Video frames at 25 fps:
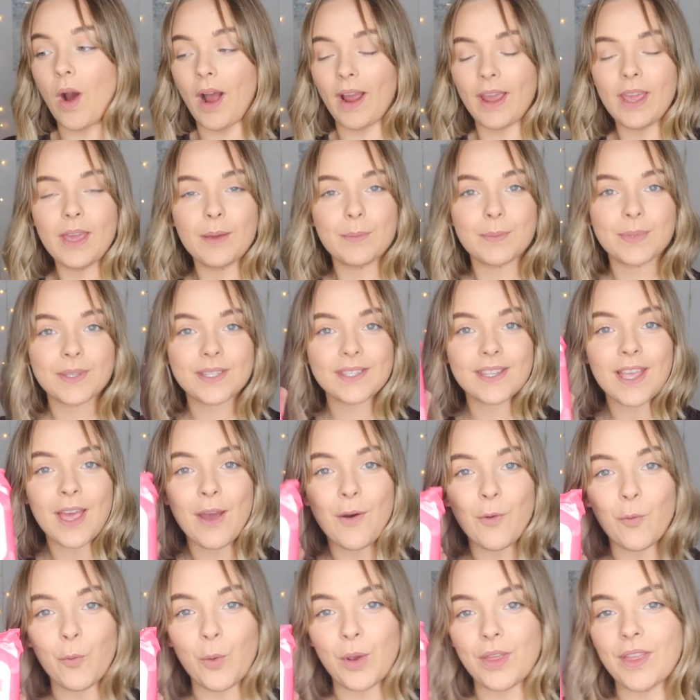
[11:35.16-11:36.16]
Wipes
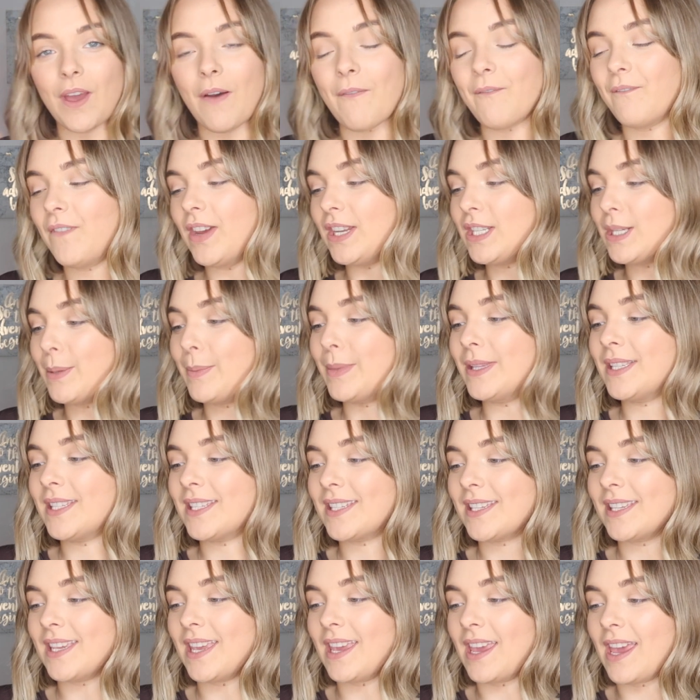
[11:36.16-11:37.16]
with vitamin
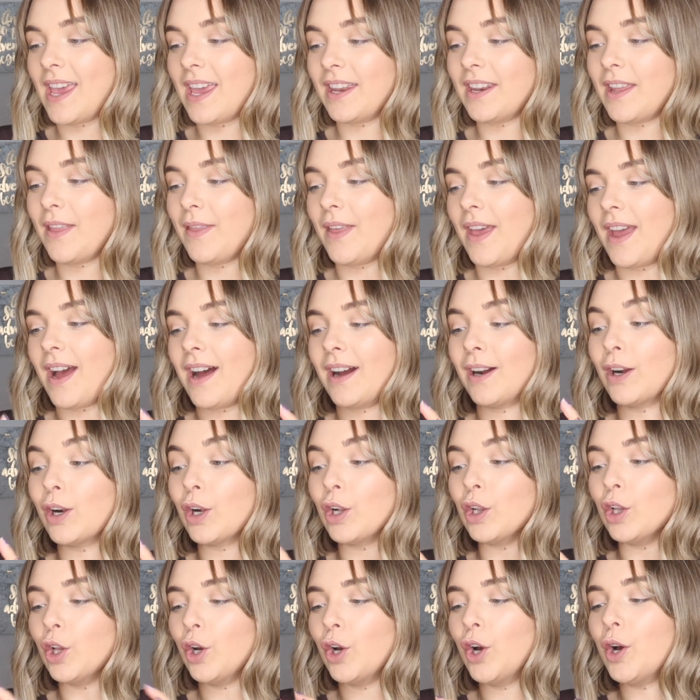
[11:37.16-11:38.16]
C in. They are
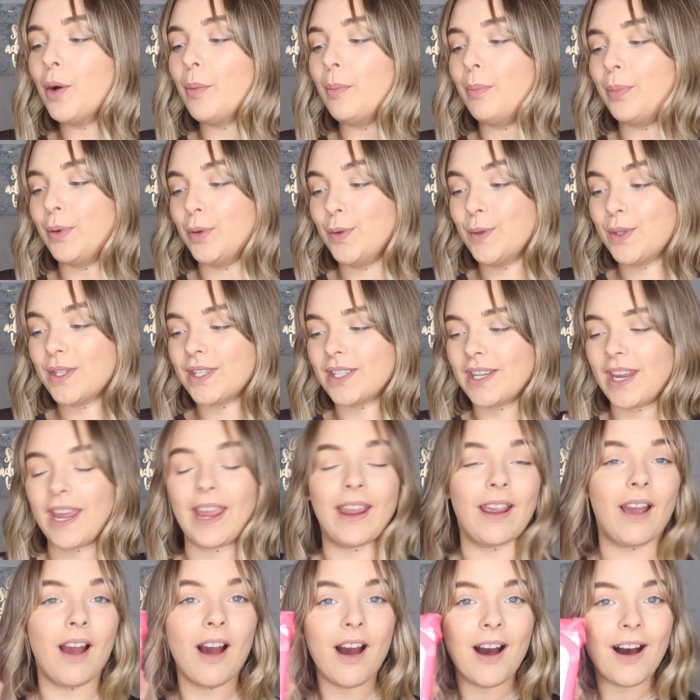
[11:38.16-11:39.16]
glow
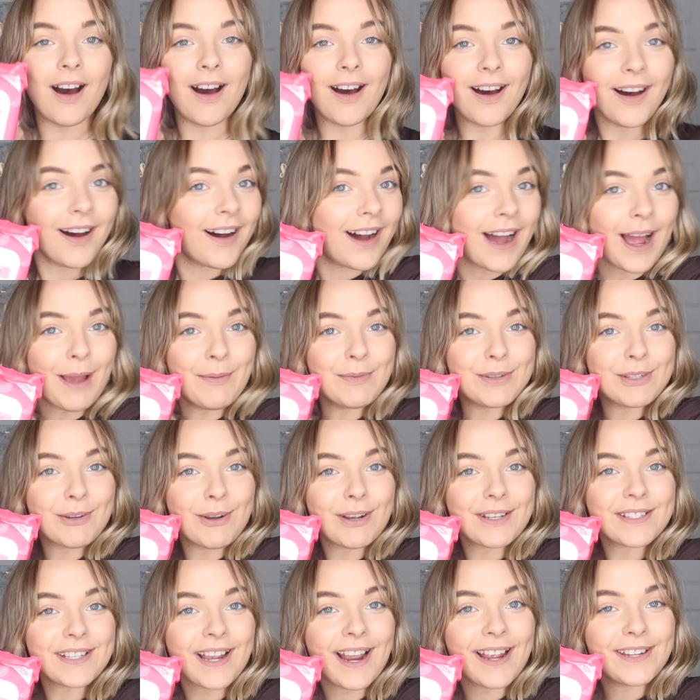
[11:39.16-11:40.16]
boosting. I'm so
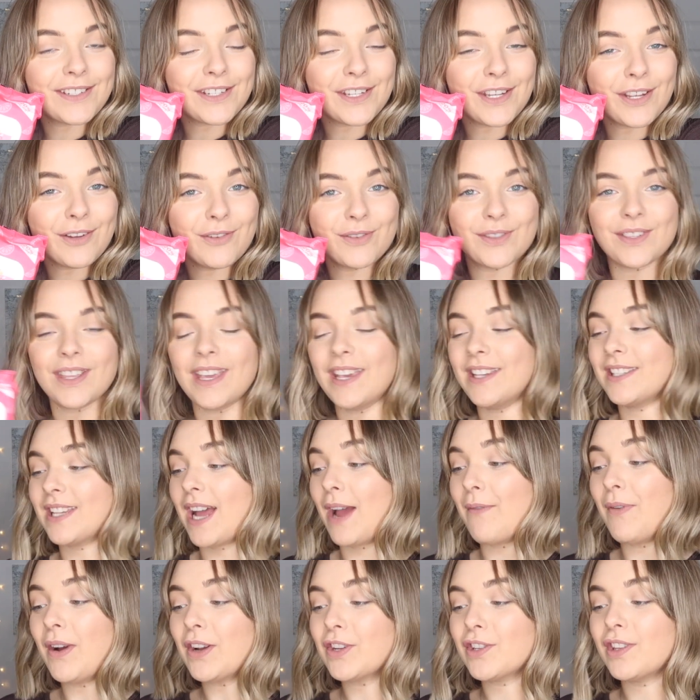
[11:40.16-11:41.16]
excited to use these.
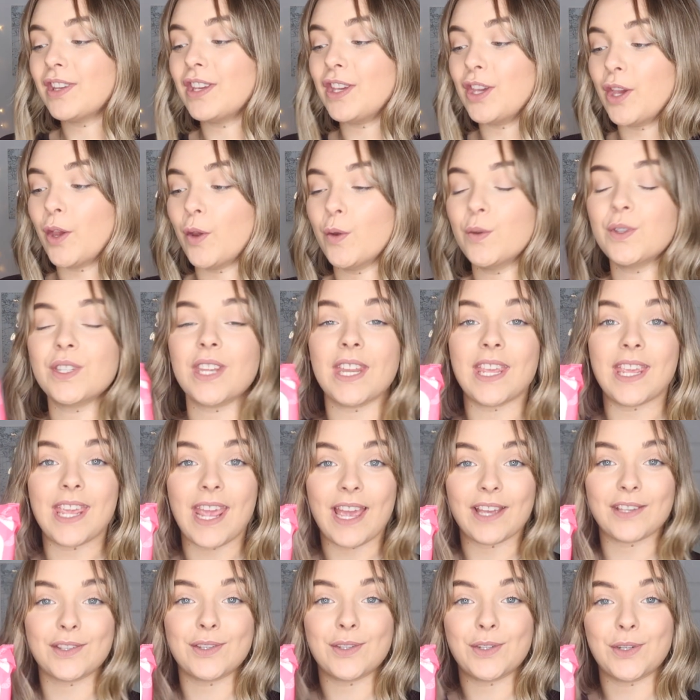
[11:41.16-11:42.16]
I've actually used
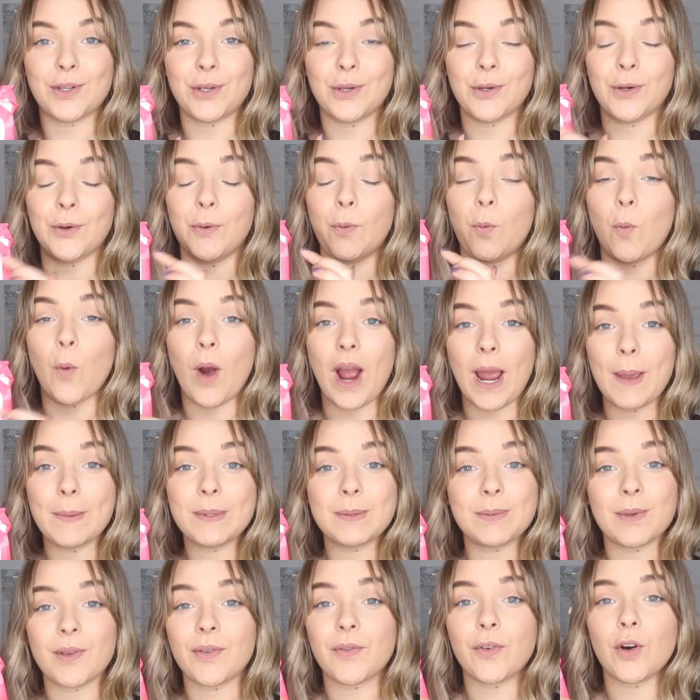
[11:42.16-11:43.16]
Yes To
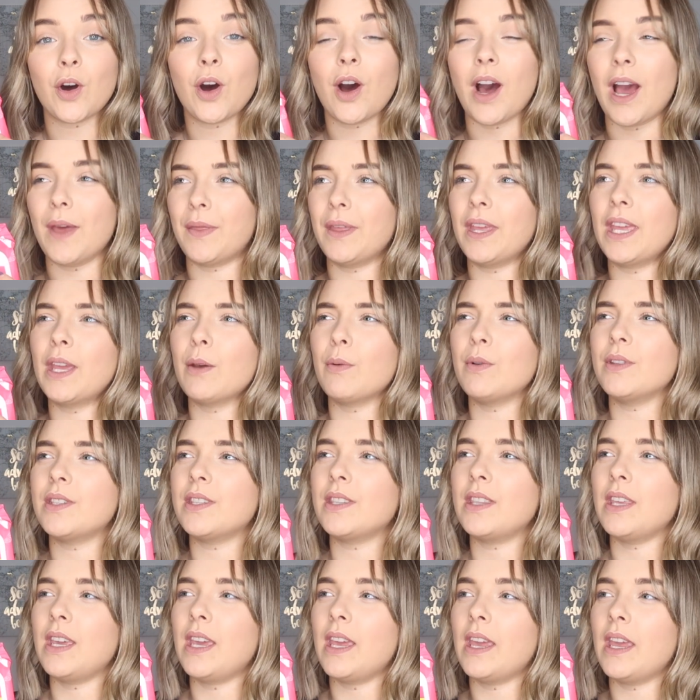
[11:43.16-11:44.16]
wipes before. I think it was
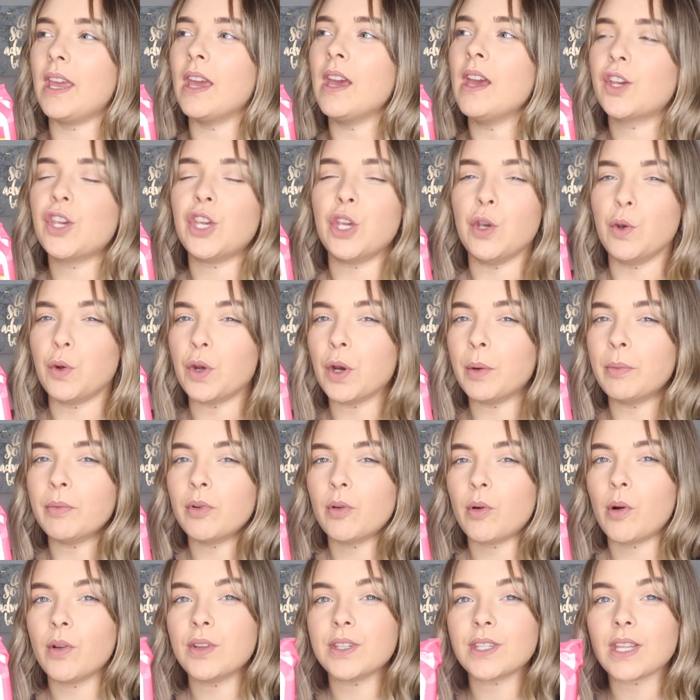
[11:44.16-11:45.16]
the
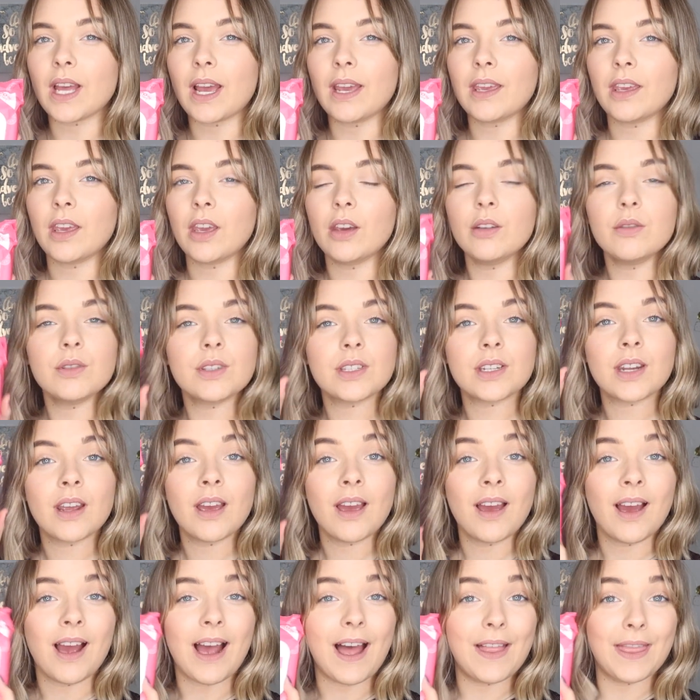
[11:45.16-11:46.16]
cucumber ones that I used,
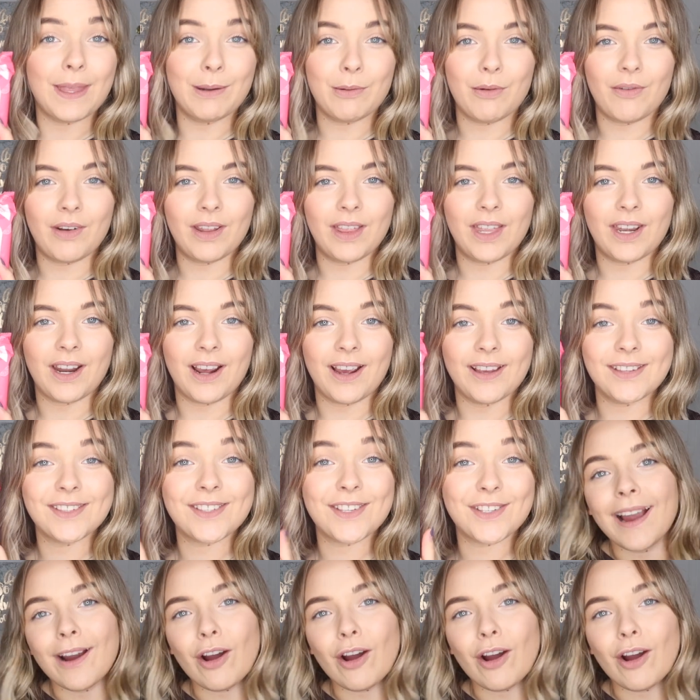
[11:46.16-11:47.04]
and they were really nice.